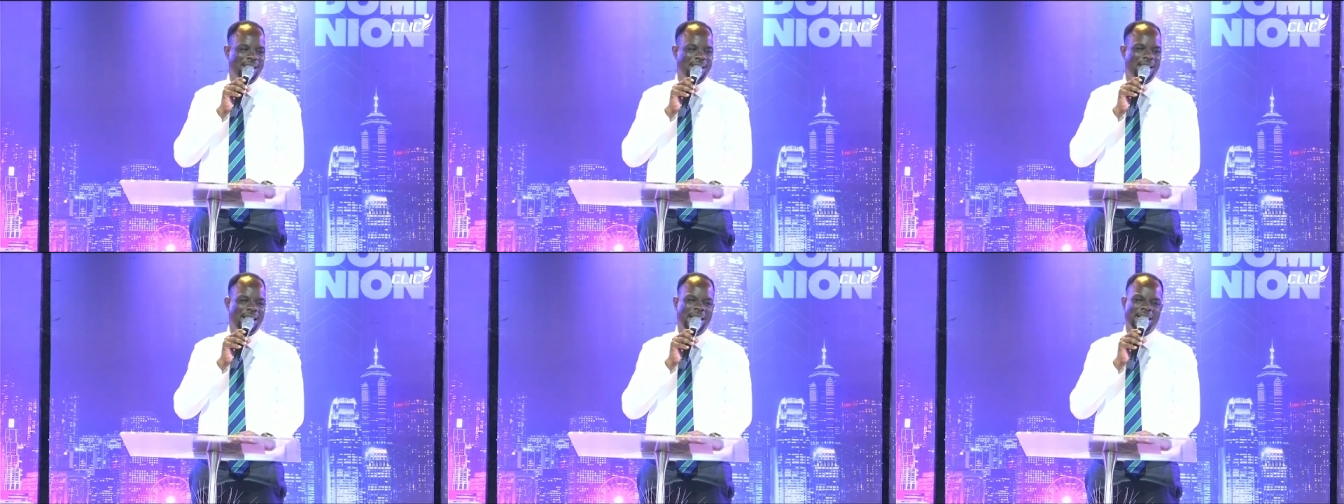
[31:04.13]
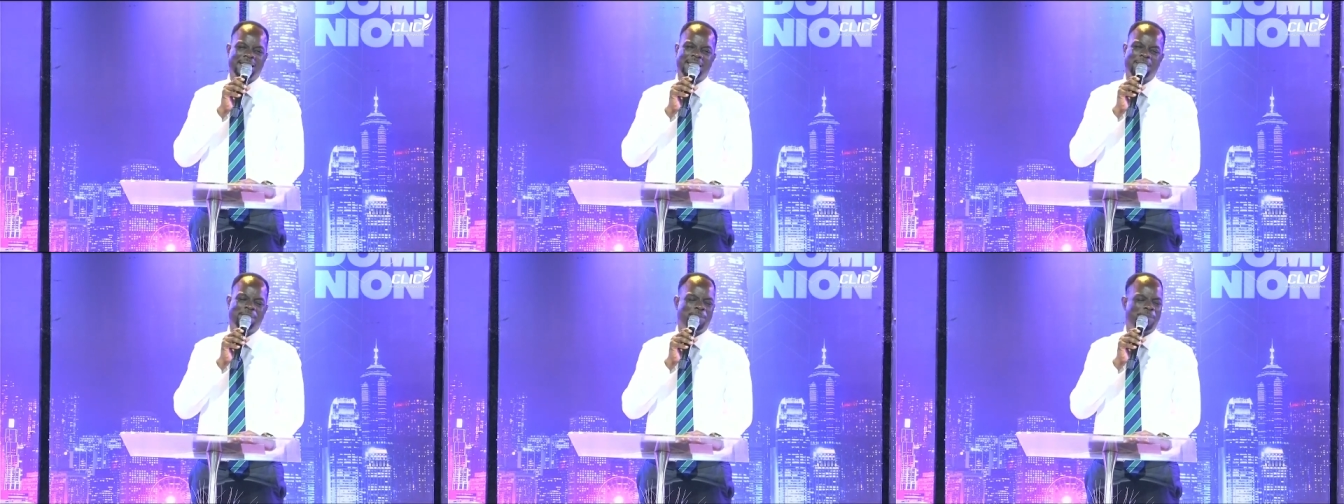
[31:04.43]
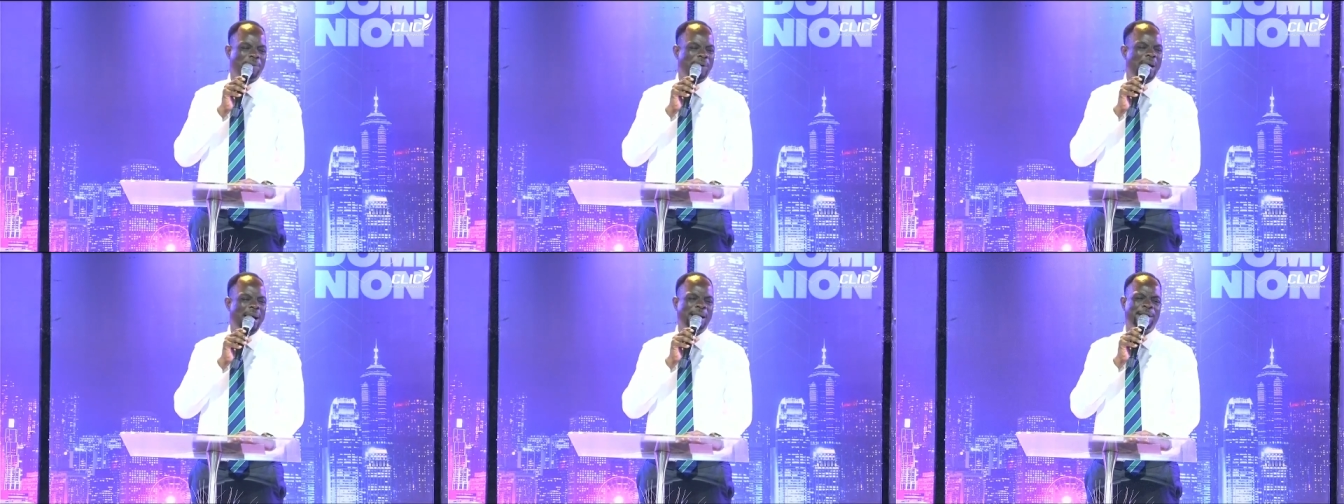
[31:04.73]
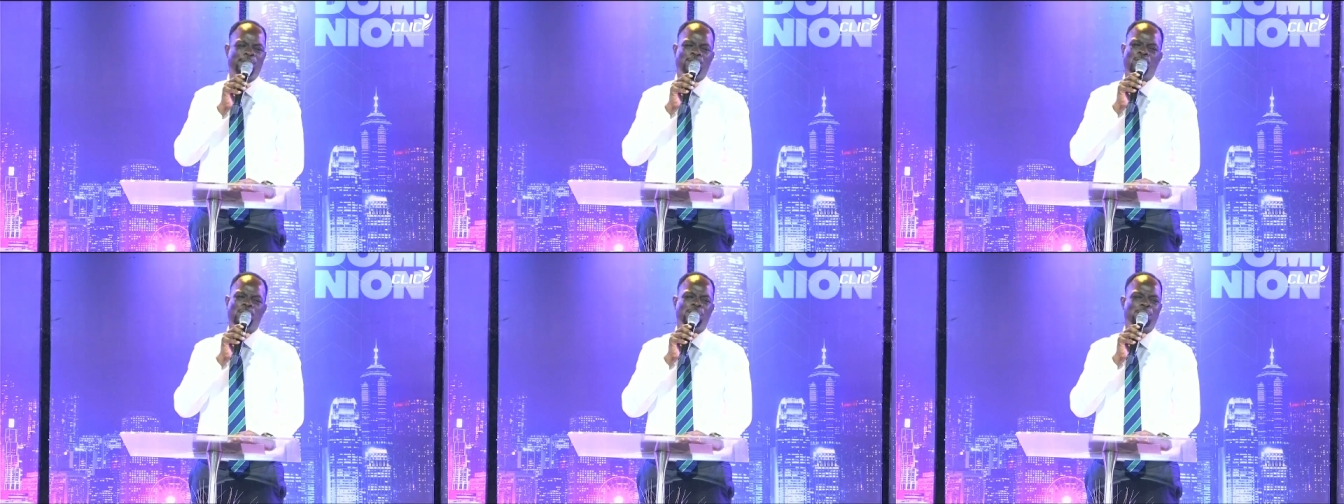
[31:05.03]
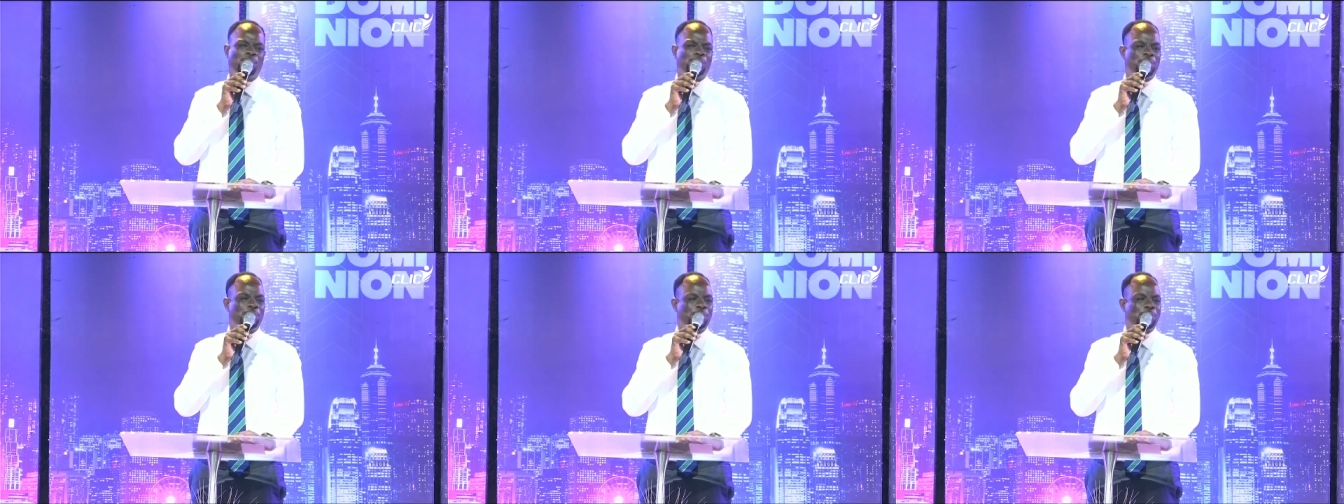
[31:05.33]
I said, Pride want to
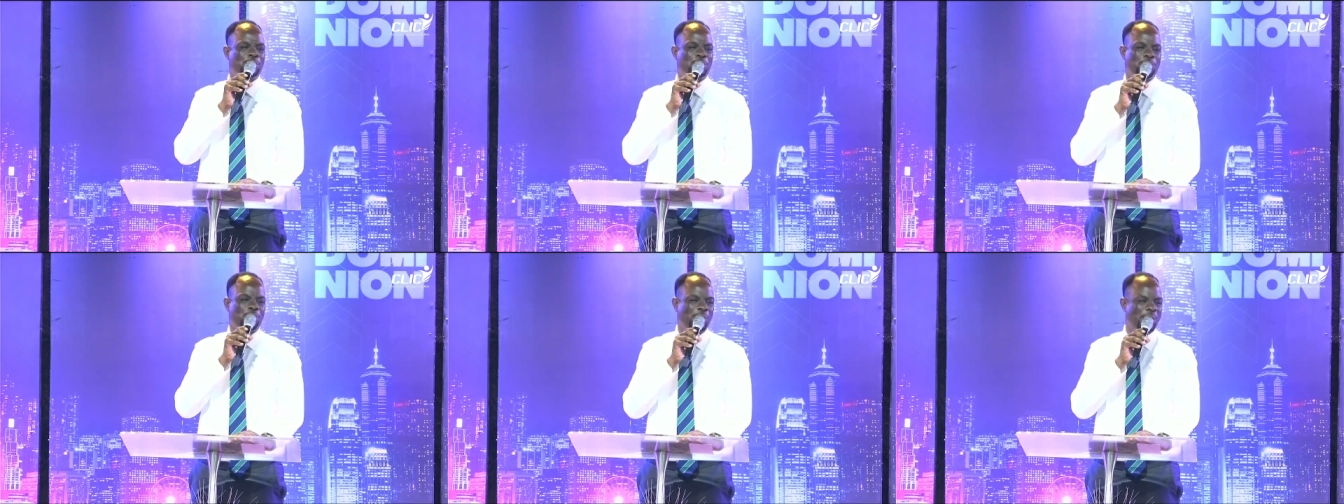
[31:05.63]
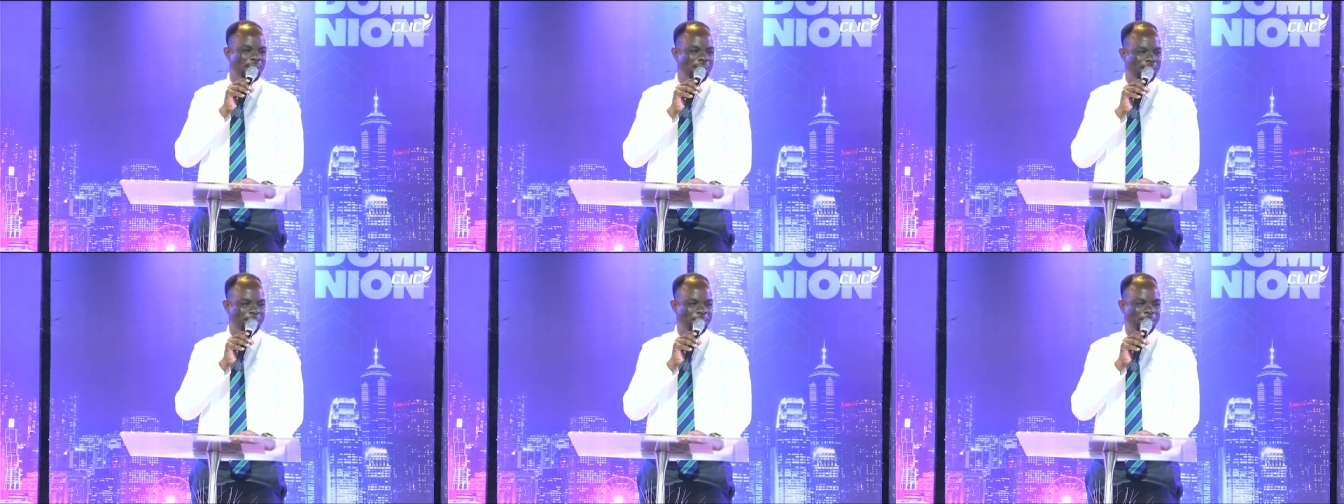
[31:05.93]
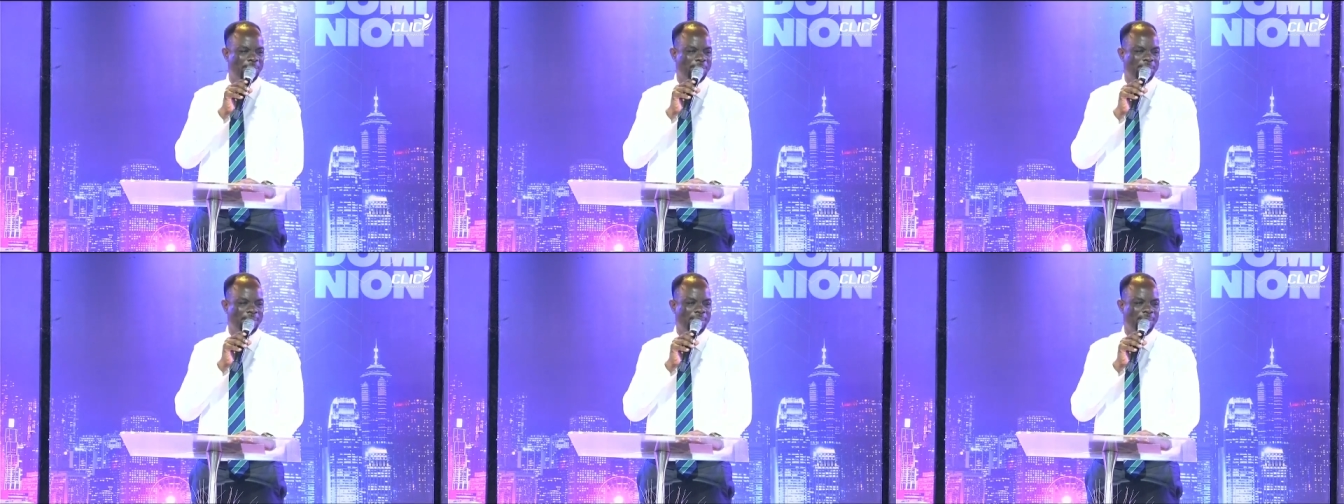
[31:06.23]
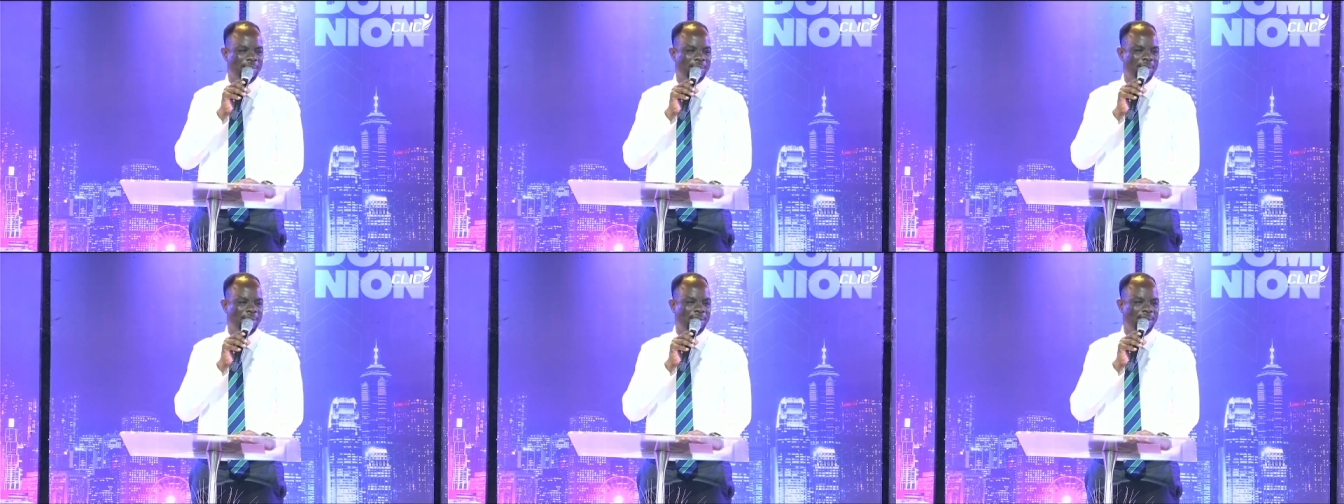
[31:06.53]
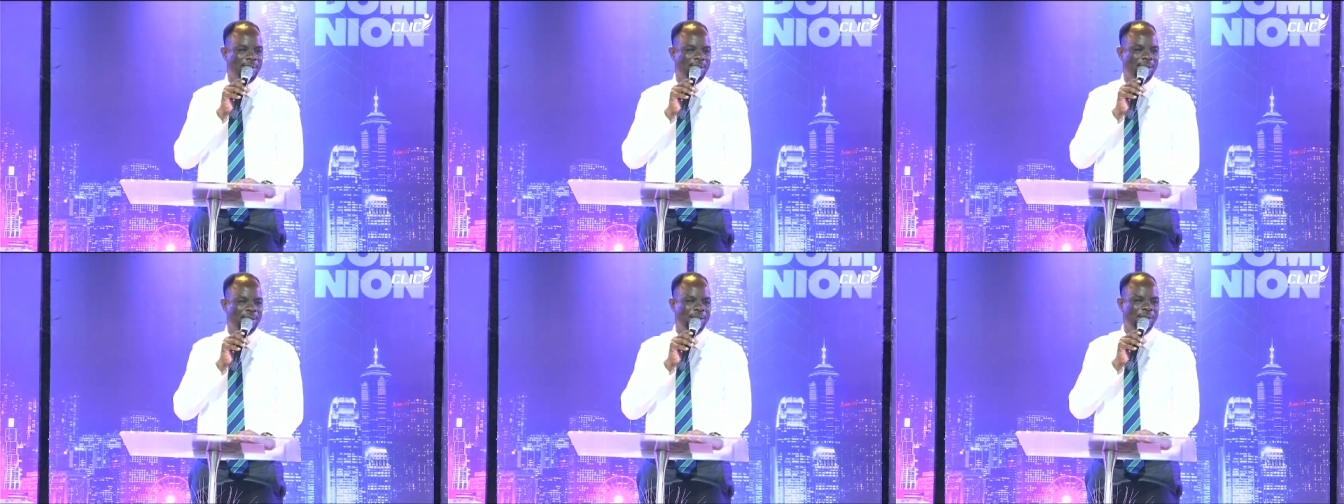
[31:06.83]
destroy him.
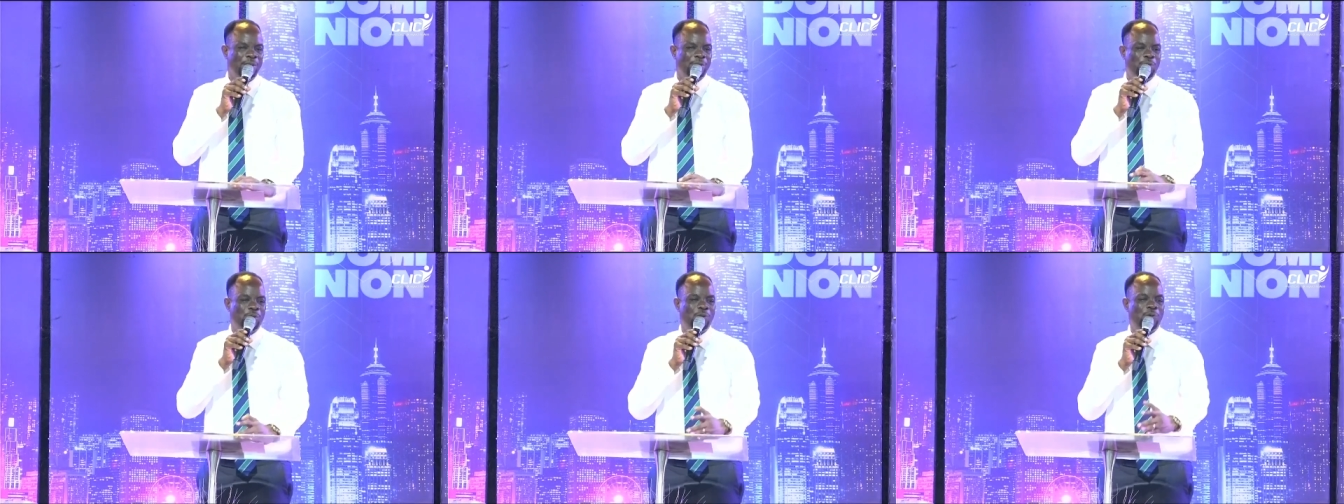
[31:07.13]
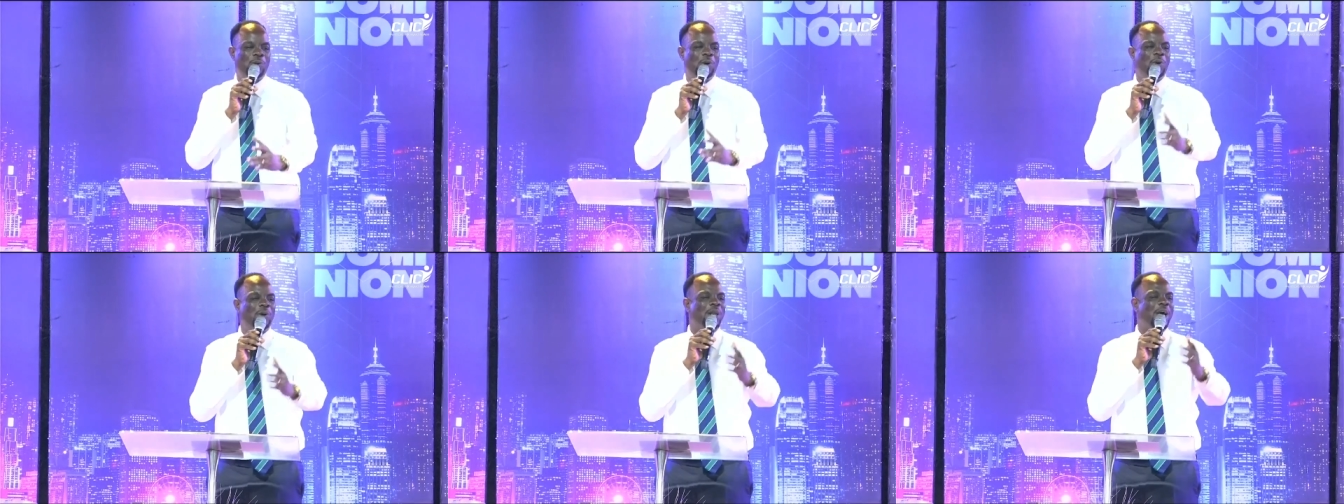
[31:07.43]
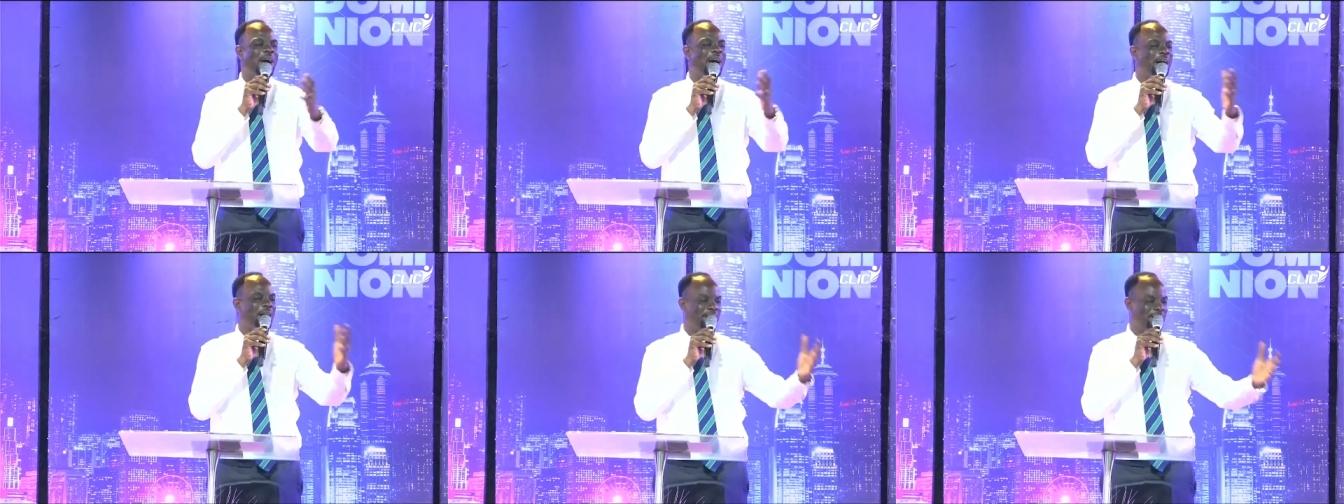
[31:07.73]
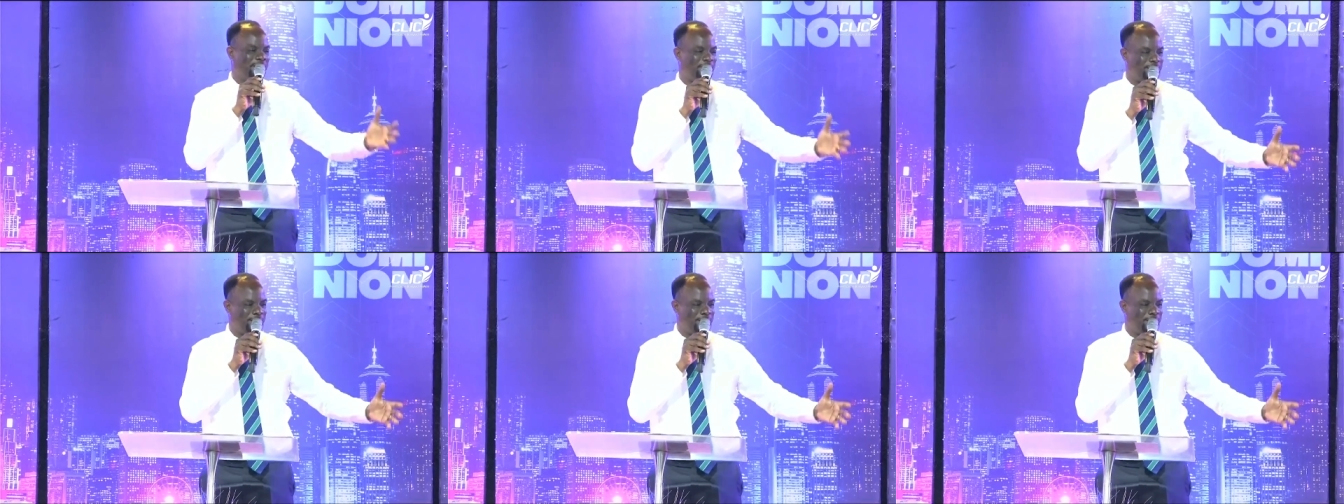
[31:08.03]
You don't have.